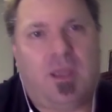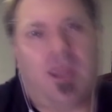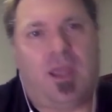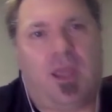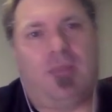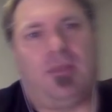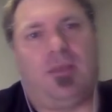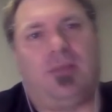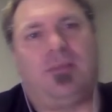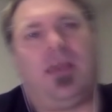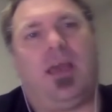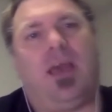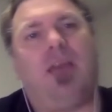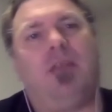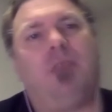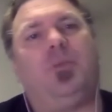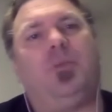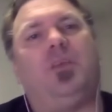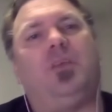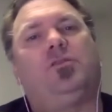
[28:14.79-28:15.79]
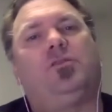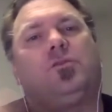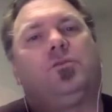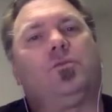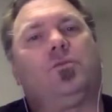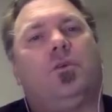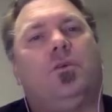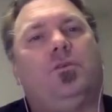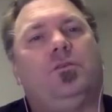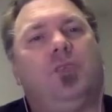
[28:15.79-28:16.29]
and the database
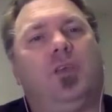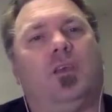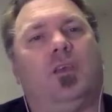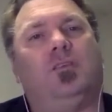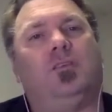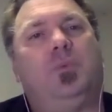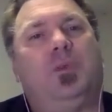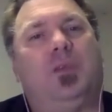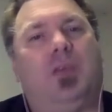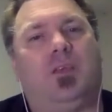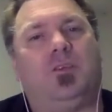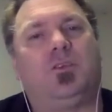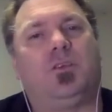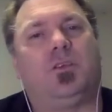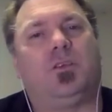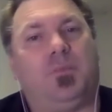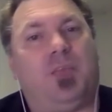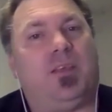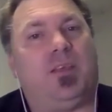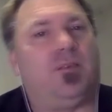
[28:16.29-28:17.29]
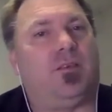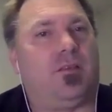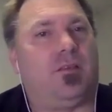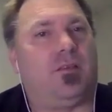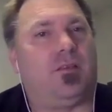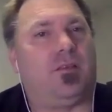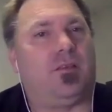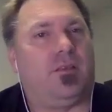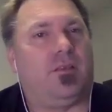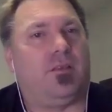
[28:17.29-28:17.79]
grows exponentially,
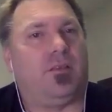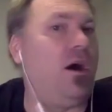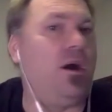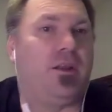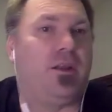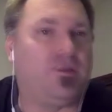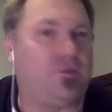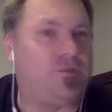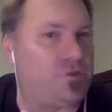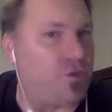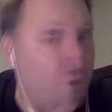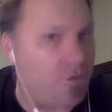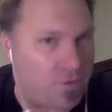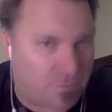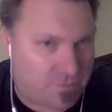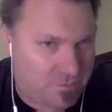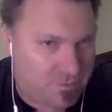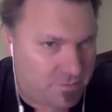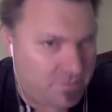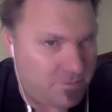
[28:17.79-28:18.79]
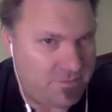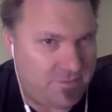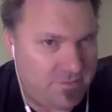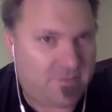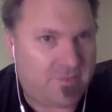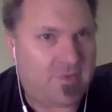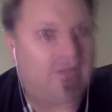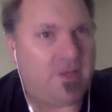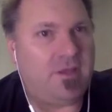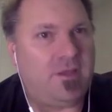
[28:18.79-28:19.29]
basically on its own,
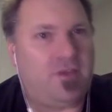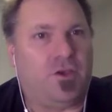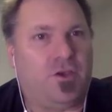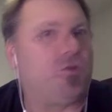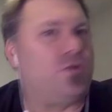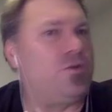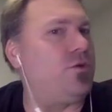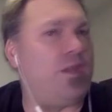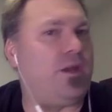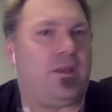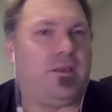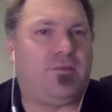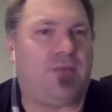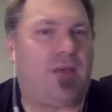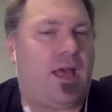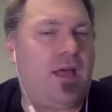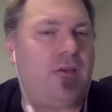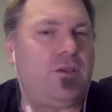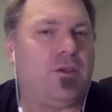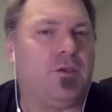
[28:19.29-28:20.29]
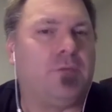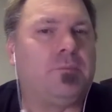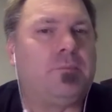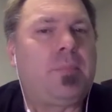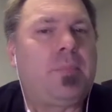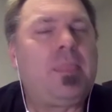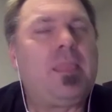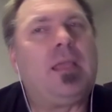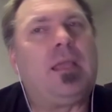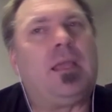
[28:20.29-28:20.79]
you're creating value.
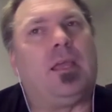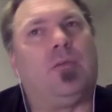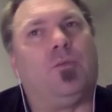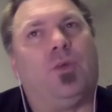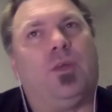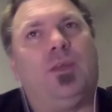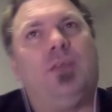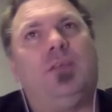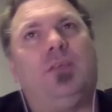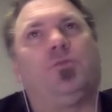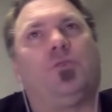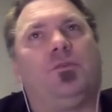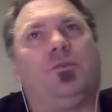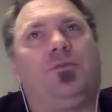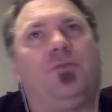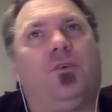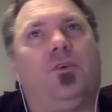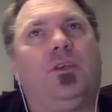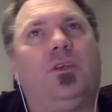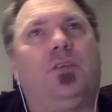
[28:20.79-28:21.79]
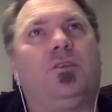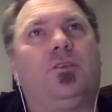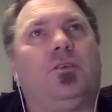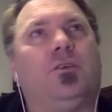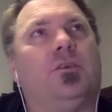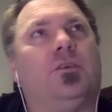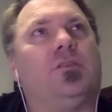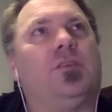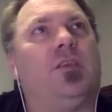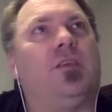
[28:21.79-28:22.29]
And what he's referring to
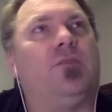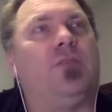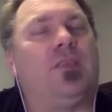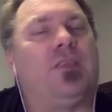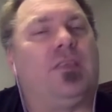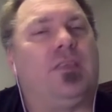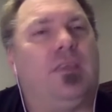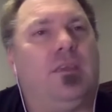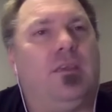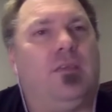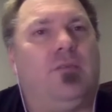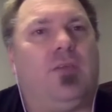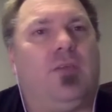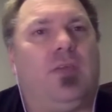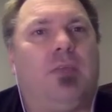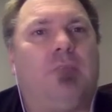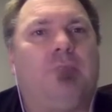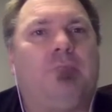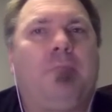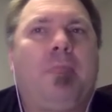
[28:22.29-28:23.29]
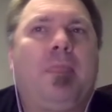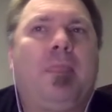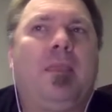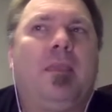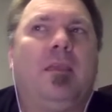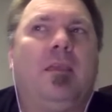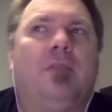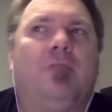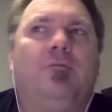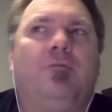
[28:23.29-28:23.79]
is, if you think of it,
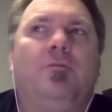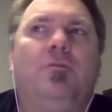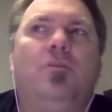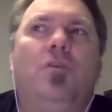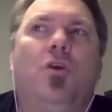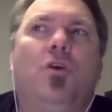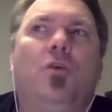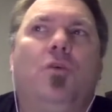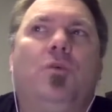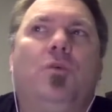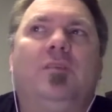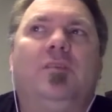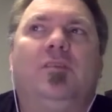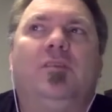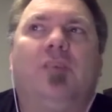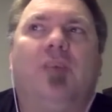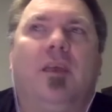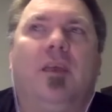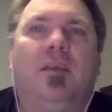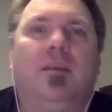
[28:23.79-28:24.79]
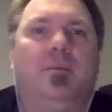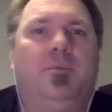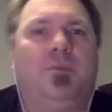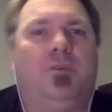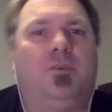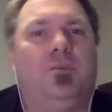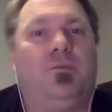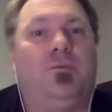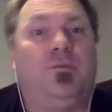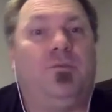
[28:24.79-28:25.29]
if no one signed up
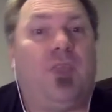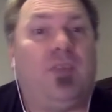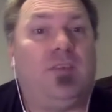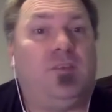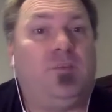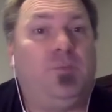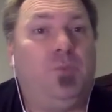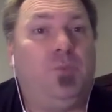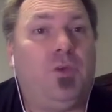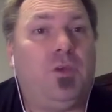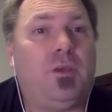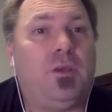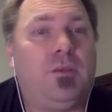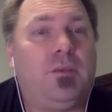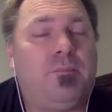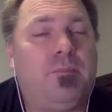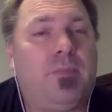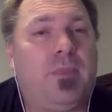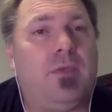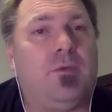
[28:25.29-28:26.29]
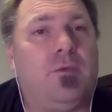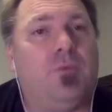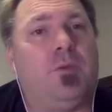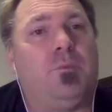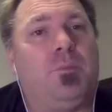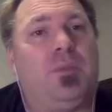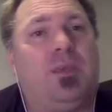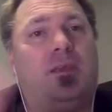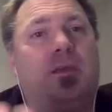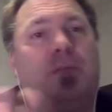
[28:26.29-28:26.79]
to Facebook, it
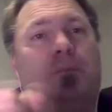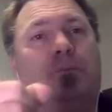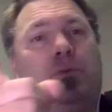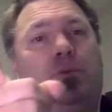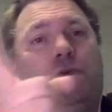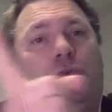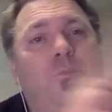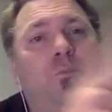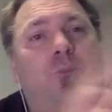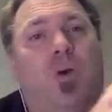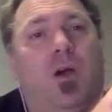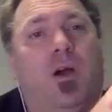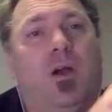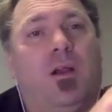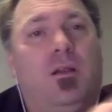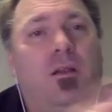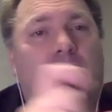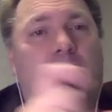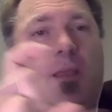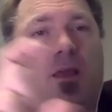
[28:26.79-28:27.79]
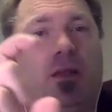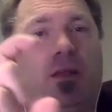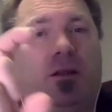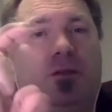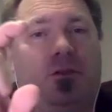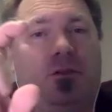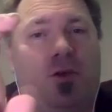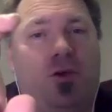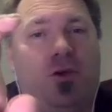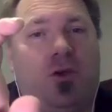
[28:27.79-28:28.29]
would be a blue bar and a
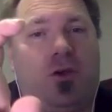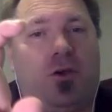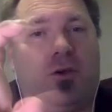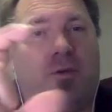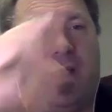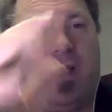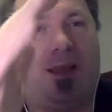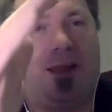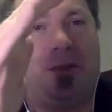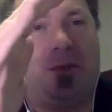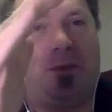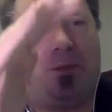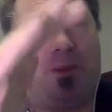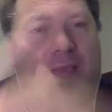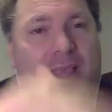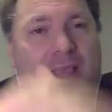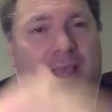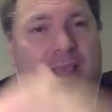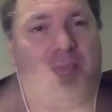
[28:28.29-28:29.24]
logo and a blank